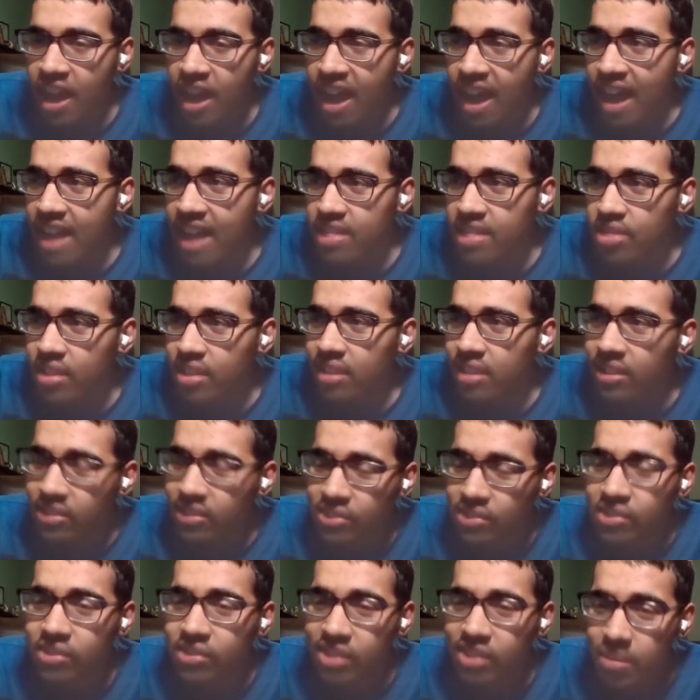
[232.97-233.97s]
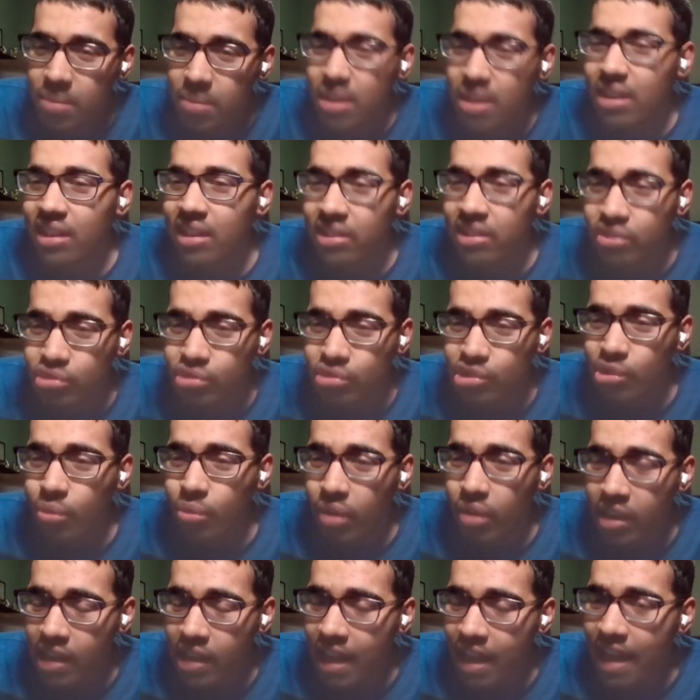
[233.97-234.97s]
I think this is going to be an interesting
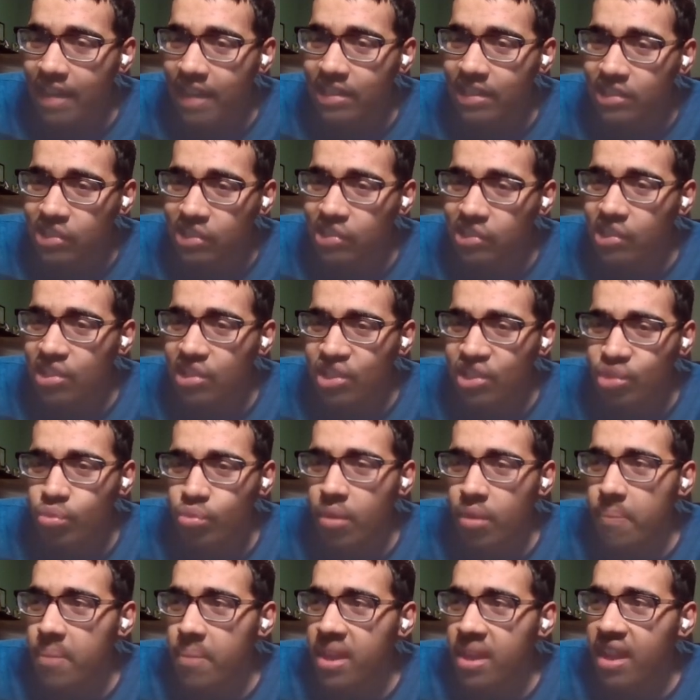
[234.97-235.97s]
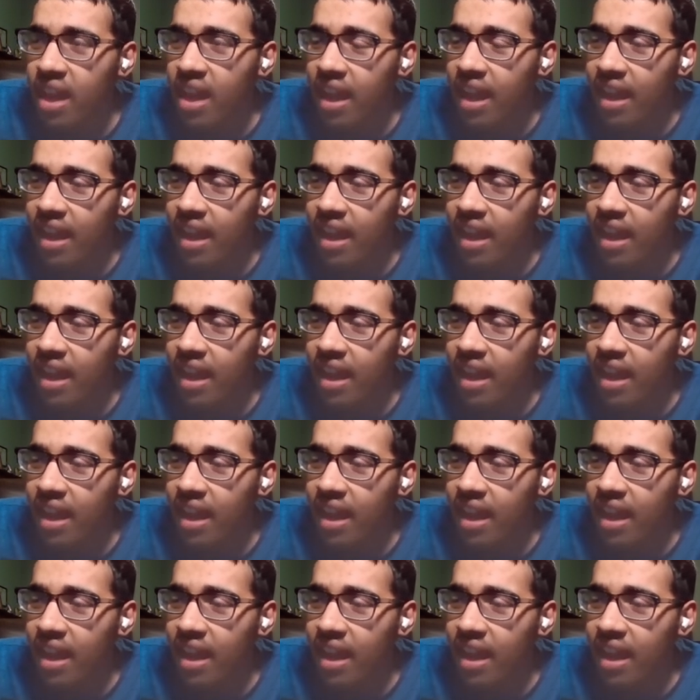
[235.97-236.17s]
one. I could see this one being